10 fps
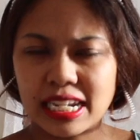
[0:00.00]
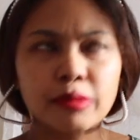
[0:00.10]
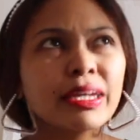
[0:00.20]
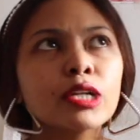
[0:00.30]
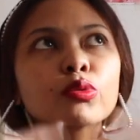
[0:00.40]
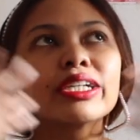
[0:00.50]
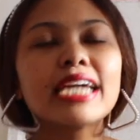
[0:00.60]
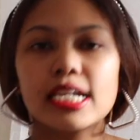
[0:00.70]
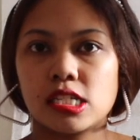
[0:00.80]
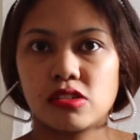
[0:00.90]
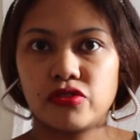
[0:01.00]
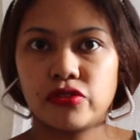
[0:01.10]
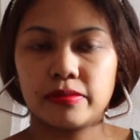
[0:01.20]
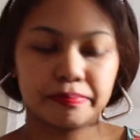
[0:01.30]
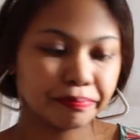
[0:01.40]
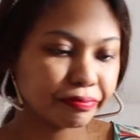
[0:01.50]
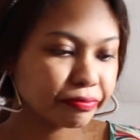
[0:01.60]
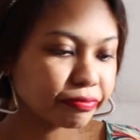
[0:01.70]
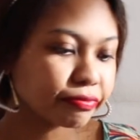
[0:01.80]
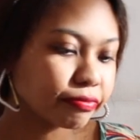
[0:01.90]
Like, be creative
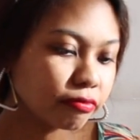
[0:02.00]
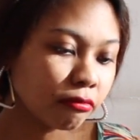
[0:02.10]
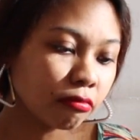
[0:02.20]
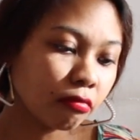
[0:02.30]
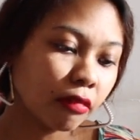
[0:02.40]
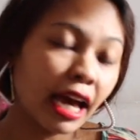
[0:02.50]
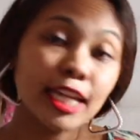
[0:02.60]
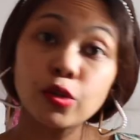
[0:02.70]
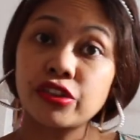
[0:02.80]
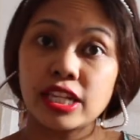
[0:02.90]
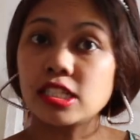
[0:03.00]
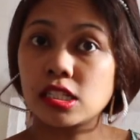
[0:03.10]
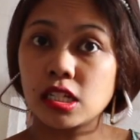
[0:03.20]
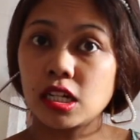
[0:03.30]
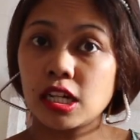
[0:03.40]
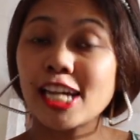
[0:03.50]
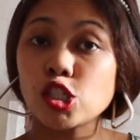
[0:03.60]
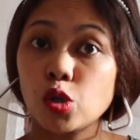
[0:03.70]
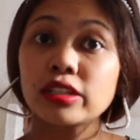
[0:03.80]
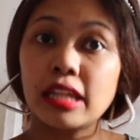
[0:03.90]
and authentic
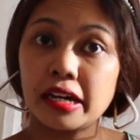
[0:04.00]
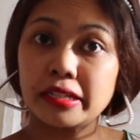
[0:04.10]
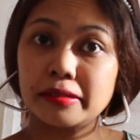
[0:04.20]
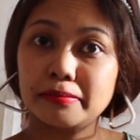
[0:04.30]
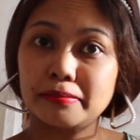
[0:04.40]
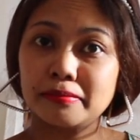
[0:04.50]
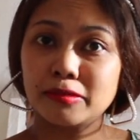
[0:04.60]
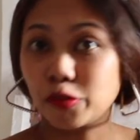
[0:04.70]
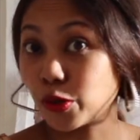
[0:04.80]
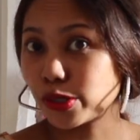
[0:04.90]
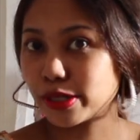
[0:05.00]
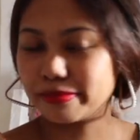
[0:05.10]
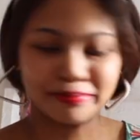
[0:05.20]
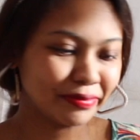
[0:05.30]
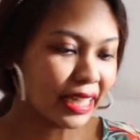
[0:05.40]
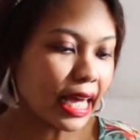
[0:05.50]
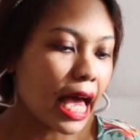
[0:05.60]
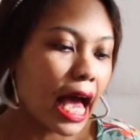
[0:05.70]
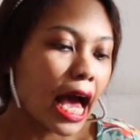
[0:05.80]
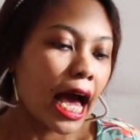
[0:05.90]
and don't lie, of course.
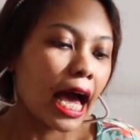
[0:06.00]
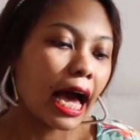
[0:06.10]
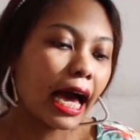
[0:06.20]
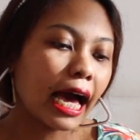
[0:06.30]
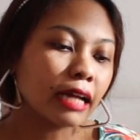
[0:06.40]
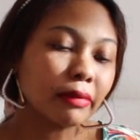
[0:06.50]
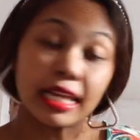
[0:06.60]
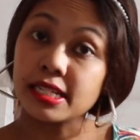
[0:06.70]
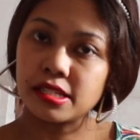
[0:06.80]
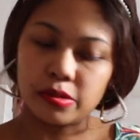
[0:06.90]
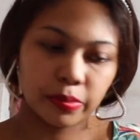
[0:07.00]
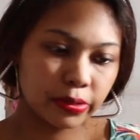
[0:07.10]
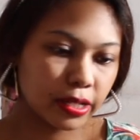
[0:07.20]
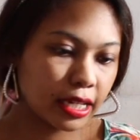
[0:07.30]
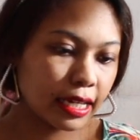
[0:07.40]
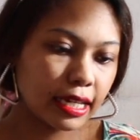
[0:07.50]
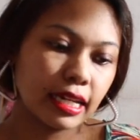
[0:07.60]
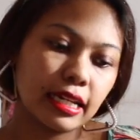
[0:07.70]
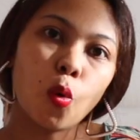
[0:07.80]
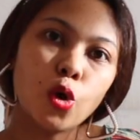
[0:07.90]
And my last tip,
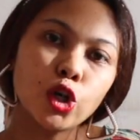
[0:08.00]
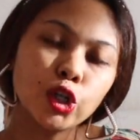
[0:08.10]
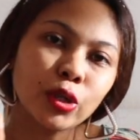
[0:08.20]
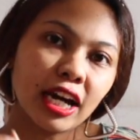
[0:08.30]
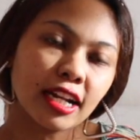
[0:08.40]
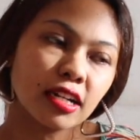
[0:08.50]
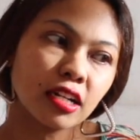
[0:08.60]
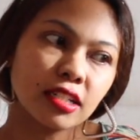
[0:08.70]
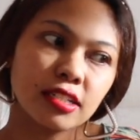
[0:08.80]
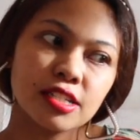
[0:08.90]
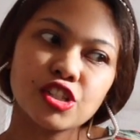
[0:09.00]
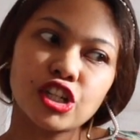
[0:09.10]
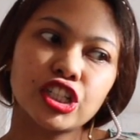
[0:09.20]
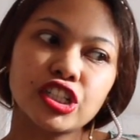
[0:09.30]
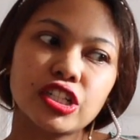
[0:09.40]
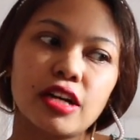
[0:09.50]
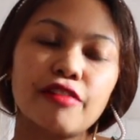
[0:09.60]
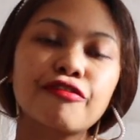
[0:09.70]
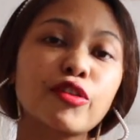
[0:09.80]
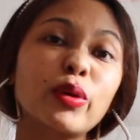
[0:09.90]
you gotta start
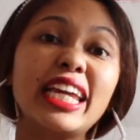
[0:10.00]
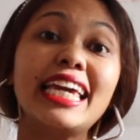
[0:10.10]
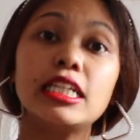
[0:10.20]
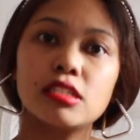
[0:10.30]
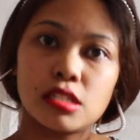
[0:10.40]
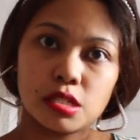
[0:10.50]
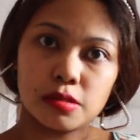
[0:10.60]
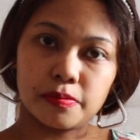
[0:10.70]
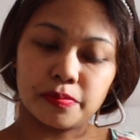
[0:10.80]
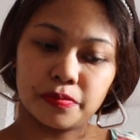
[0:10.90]
throwing hints.